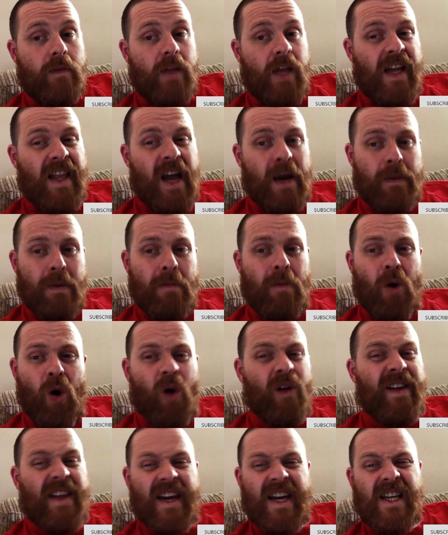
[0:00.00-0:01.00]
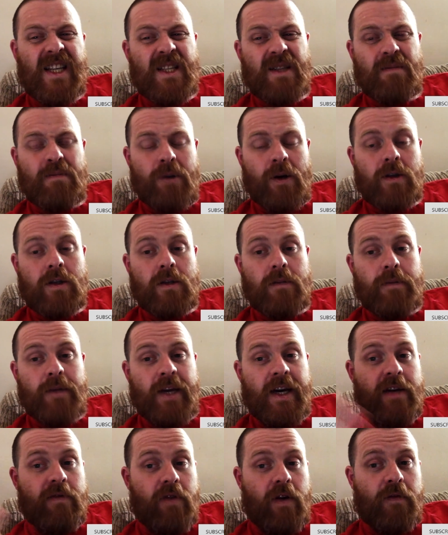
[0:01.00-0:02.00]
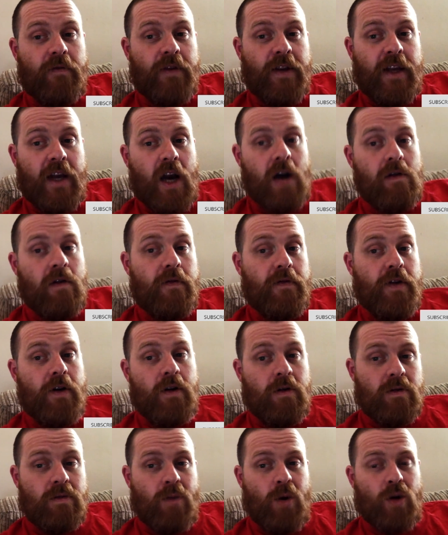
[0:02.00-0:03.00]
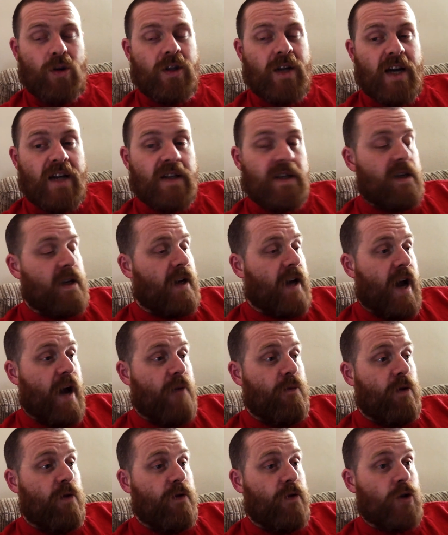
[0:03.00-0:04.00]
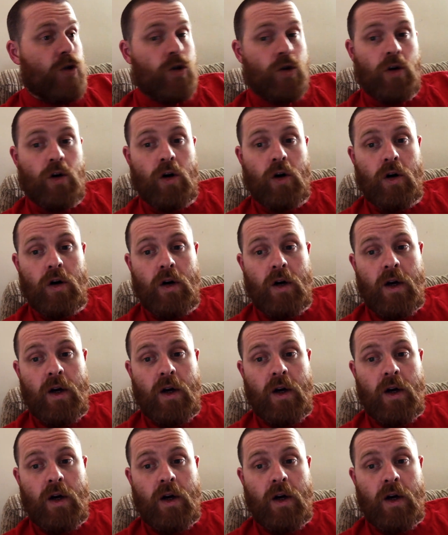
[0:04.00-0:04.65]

There'll be more of these, possibly with video reviews, more chats to the camera for sure.